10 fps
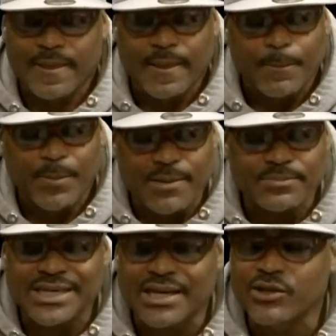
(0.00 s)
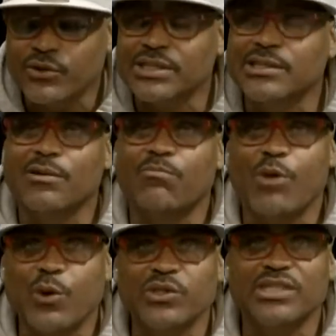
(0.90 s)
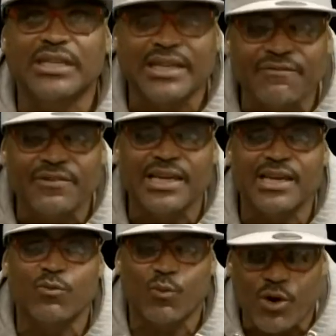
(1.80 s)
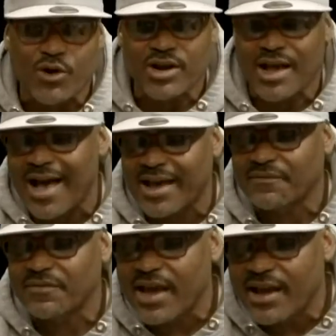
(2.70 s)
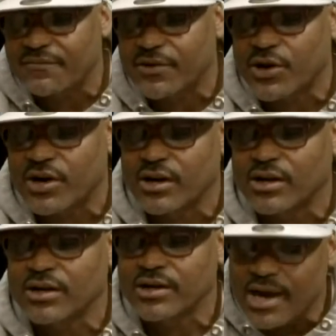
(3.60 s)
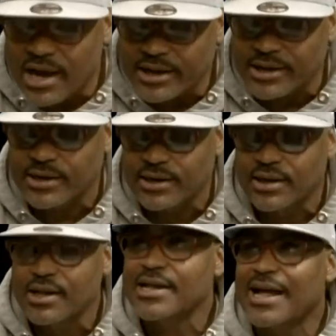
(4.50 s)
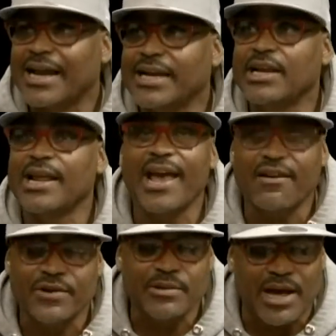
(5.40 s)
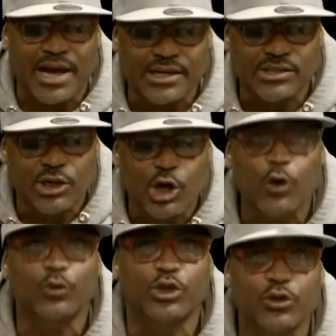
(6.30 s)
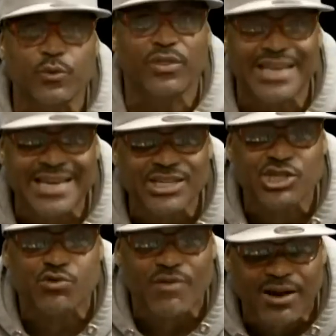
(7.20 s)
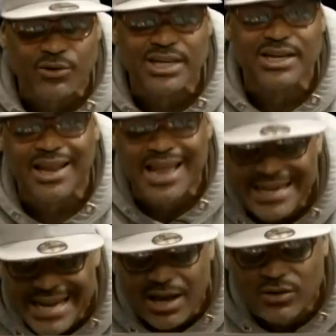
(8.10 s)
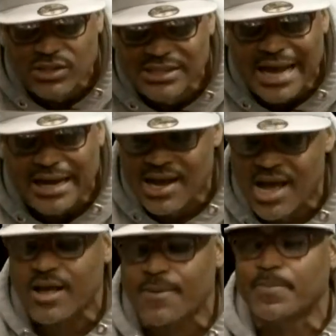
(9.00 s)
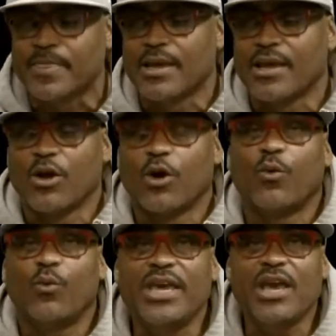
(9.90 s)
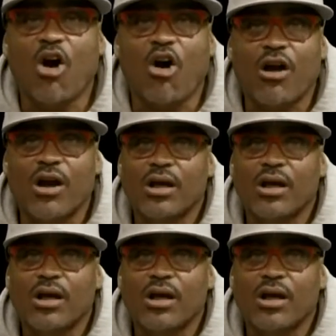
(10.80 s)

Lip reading: But I'm telling you, this is the most significant work I have ever done. I need everybody to go to theshroudedlighthouse.com. We are